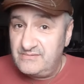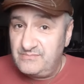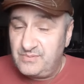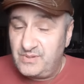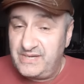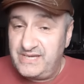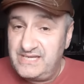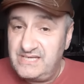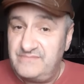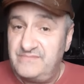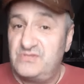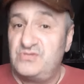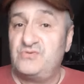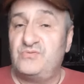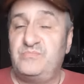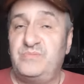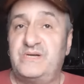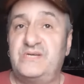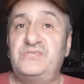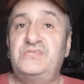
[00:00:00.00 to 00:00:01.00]
by
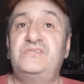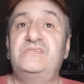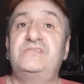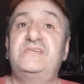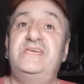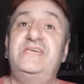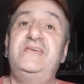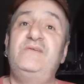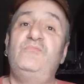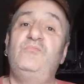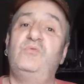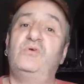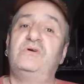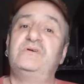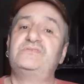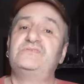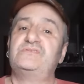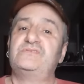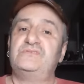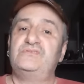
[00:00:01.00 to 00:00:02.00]
individual punches, he
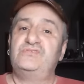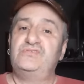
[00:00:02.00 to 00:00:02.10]
was,